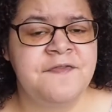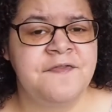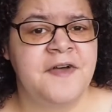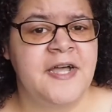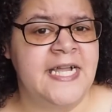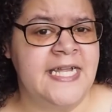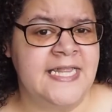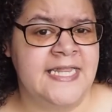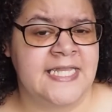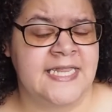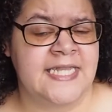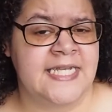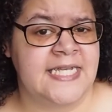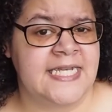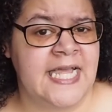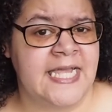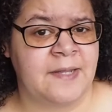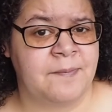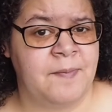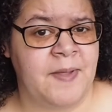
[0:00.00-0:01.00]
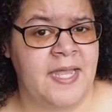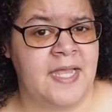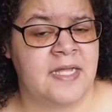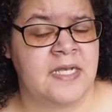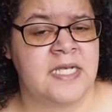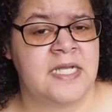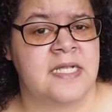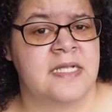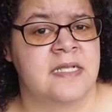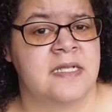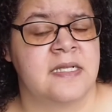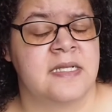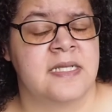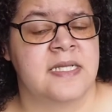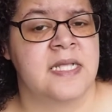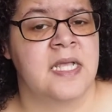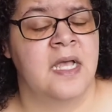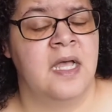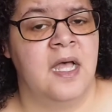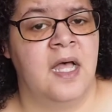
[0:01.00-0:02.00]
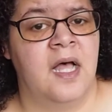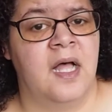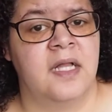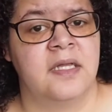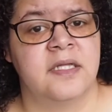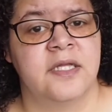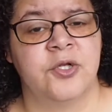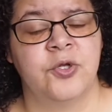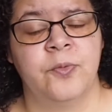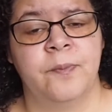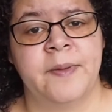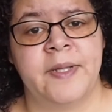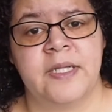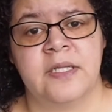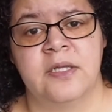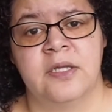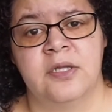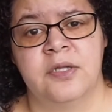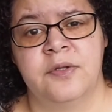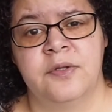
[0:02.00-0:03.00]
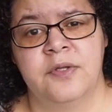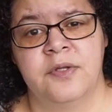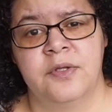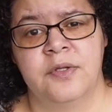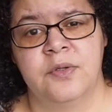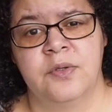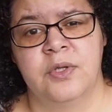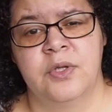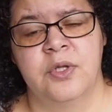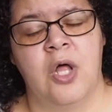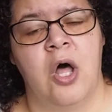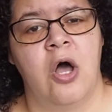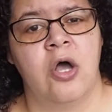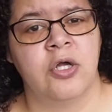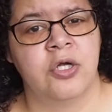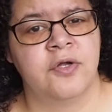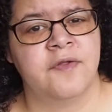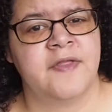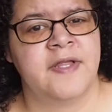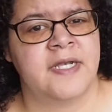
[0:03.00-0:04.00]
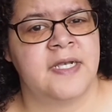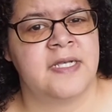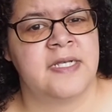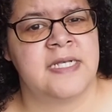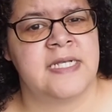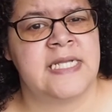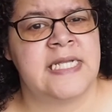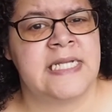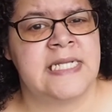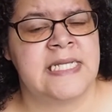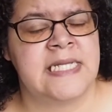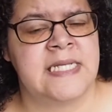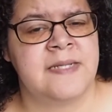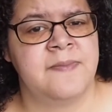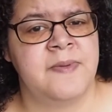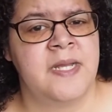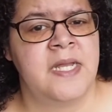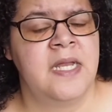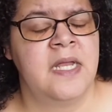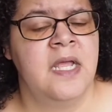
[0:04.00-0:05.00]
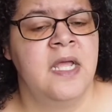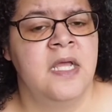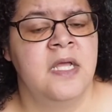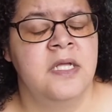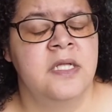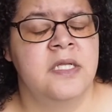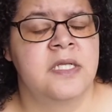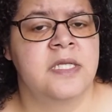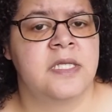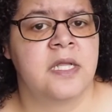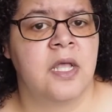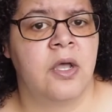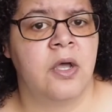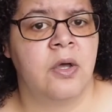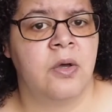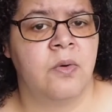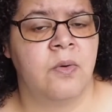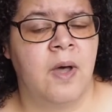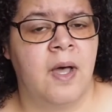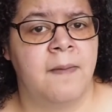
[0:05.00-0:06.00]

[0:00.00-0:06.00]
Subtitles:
find that the neckband is a little bit longer than it needs to be. So